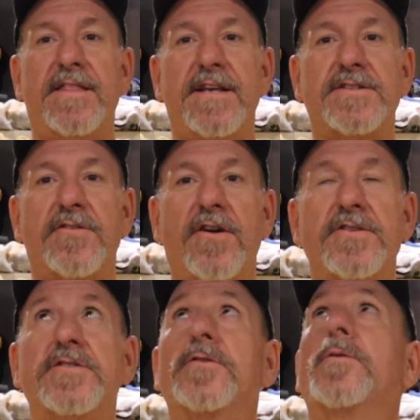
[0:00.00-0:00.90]
These are our
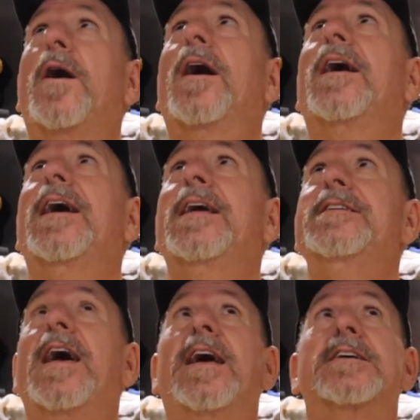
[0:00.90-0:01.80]
2
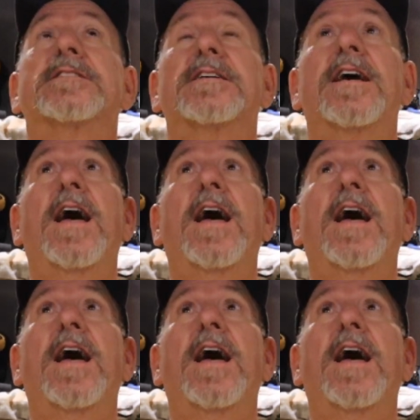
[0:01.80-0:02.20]
intakes.